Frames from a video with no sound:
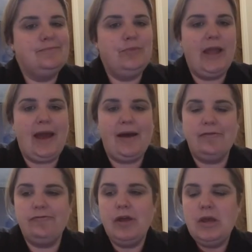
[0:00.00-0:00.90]
We have
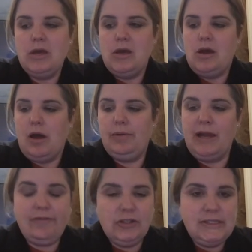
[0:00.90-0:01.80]
a
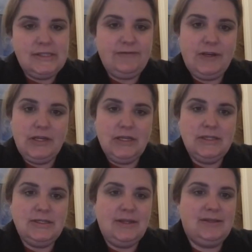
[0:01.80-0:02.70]
benevolence
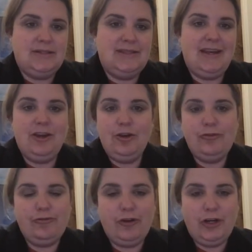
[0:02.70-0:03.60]
fund that's there
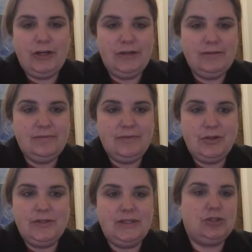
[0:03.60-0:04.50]
for
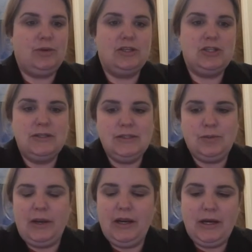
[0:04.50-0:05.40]
those situations
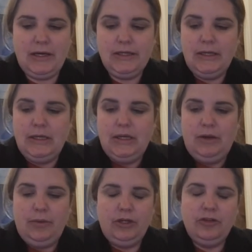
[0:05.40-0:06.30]
where
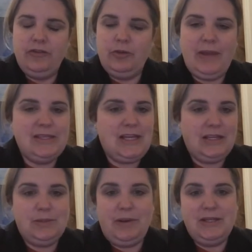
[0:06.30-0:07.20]
when you're living
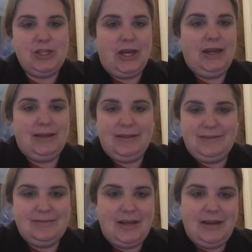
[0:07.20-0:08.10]
paycheck to paycheck,
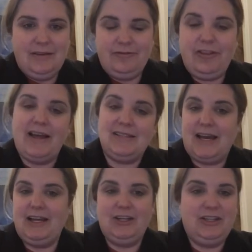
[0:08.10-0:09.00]
a flat
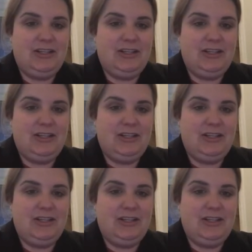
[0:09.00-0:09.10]
tire